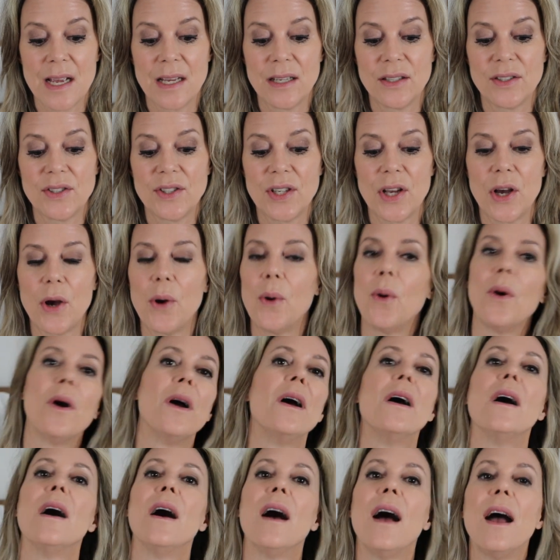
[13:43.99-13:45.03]
So
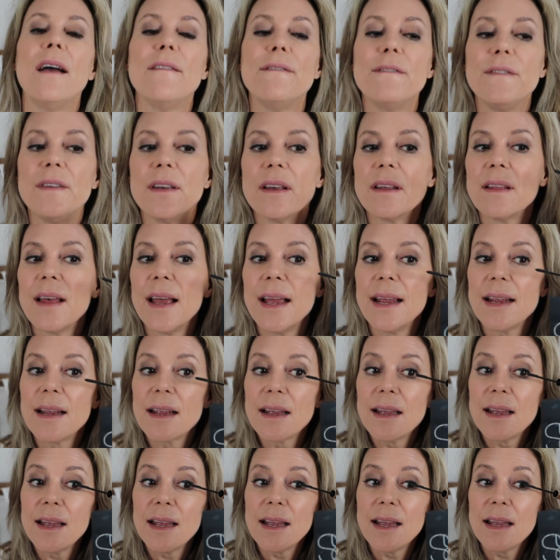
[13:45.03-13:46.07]
I feel like